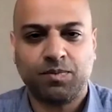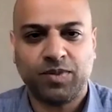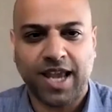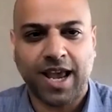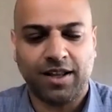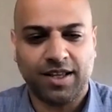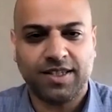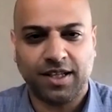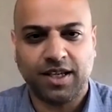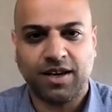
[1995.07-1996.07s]
Seattle and
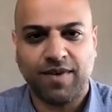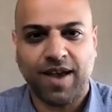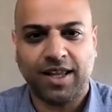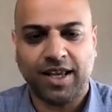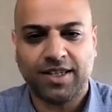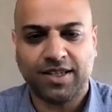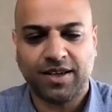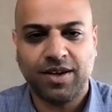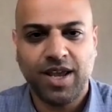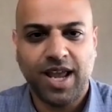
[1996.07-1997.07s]
Silicon Valley, it's
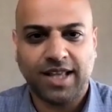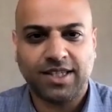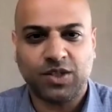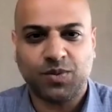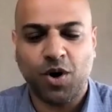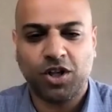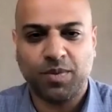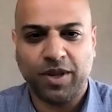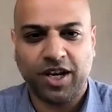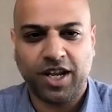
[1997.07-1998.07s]
a small
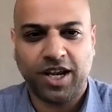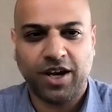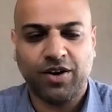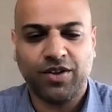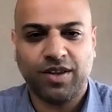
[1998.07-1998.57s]
community here,